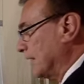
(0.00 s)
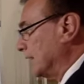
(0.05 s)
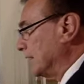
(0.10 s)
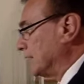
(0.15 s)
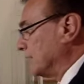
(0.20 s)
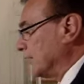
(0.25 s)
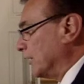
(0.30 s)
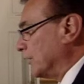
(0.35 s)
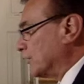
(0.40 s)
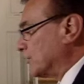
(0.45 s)

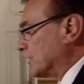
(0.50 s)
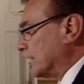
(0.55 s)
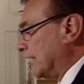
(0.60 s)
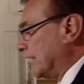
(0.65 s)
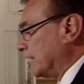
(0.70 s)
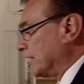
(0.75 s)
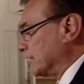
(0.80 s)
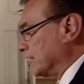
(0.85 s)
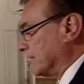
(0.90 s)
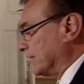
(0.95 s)
No
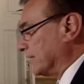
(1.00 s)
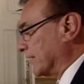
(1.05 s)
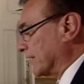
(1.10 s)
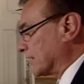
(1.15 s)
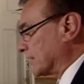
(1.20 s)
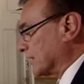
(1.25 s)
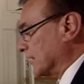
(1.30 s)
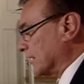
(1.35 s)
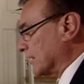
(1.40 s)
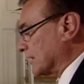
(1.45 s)
change in
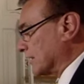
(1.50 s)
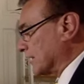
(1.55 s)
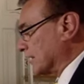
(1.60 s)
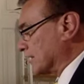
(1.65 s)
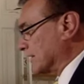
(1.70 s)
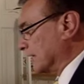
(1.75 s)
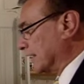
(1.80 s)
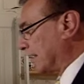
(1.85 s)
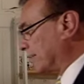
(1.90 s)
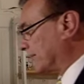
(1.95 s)
fixed costs. They
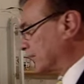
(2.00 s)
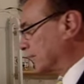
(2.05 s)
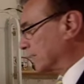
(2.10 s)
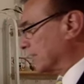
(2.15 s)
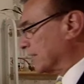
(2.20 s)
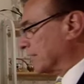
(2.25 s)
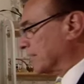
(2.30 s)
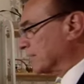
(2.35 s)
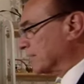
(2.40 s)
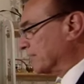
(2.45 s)
still have all
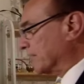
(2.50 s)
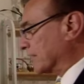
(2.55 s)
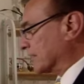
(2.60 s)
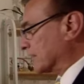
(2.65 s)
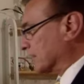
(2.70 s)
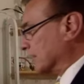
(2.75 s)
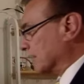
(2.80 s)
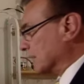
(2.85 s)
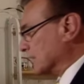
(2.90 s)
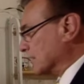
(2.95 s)
of those fixed
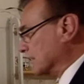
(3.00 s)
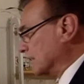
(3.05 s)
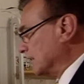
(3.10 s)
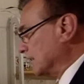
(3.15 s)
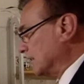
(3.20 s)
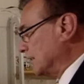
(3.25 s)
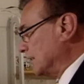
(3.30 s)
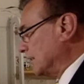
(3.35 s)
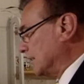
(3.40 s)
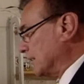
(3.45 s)
costs.
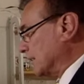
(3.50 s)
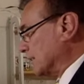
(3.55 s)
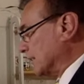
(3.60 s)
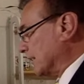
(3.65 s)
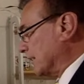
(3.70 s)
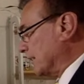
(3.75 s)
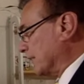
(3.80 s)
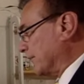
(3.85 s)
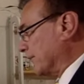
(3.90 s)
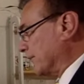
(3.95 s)
So
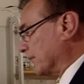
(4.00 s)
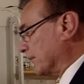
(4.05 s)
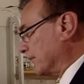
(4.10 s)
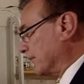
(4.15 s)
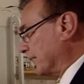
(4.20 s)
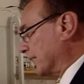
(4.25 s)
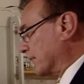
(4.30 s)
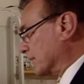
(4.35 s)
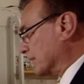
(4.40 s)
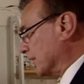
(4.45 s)
therefore, the
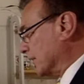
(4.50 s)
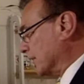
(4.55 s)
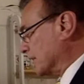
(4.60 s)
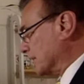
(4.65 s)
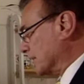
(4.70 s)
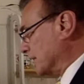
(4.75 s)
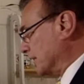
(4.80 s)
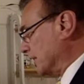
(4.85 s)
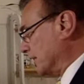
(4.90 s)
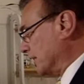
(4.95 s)
fixed
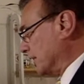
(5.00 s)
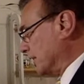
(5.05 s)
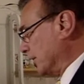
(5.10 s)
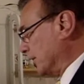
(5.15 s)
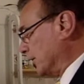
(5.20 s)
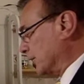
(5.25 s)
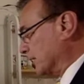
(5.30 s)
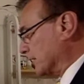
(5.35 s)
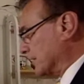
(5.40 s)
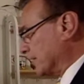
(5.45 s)
costs in
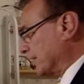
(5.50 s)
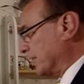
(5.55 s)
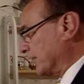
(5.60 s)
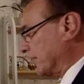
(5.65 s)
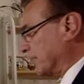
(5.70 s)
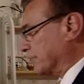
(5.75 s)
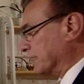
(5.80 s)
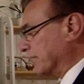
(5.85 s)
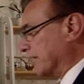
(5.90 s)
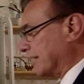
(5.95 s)
total
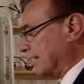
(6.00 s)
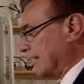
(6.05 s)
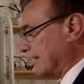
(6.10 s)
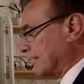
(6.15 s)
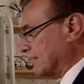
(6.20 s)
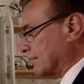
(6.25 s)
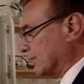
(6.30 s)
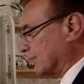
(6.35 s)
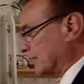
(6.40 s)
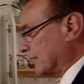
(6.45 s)

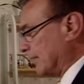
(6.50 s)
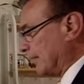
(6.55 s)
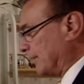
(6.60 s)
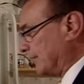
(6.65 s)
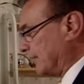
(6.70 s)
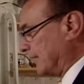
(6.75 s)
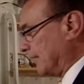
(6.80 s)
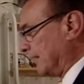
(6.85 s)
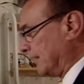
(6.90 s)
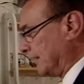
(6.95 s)
73,000. What's
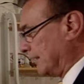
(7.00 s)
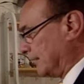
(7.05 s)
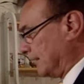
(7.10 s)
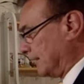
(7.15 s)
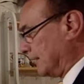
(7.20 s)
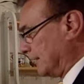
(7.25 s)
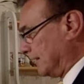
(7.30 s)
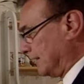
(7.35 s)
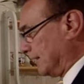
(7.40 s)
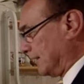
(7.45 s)
happened here?
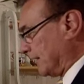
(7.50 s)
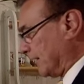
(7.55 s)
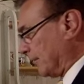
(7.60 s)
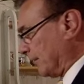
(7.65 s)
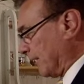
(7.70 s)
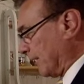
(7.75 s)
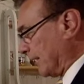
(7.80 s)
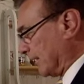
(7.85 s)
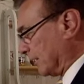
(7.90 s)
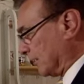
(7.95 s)
They
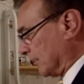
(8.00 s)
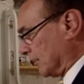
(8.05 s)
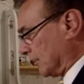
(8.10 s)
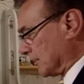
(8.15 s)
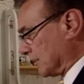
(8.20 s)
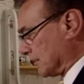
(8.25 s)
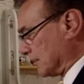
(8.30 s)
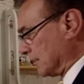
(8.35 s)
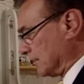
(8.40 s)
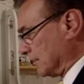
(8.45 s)
made a
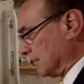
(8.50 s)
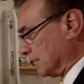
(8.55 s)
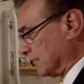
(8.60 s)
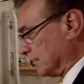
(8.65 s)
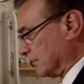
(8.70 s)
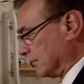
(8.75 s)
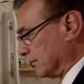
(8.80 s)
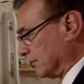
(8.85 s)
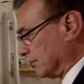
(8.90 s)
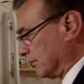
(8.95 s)
loss,
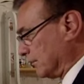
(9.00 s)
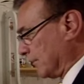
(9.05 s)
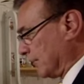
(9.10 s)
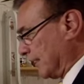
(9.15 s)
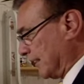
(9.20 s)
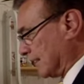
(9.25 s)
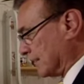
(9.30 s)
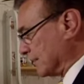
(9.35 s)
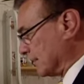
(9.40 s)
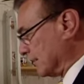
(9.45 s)

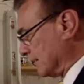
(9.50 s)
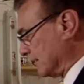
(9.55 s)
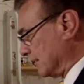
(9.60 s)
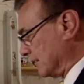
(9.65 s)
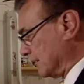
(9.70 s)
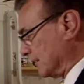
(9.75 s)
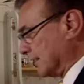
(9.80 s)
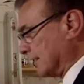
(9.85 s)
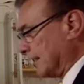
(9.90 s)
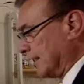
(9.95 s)
2,000.
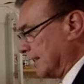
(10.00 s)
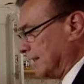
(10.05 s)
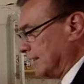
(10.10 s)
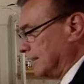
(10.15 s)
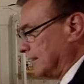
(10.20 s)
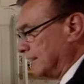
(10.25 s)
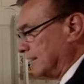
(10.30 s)
Okay,